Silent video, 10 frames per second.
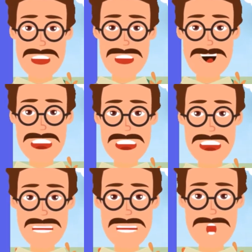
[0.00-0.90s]
because you
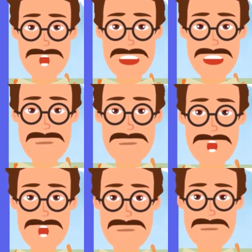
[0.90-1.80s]
have moved one place
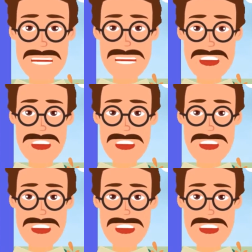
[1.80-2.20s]
to the right.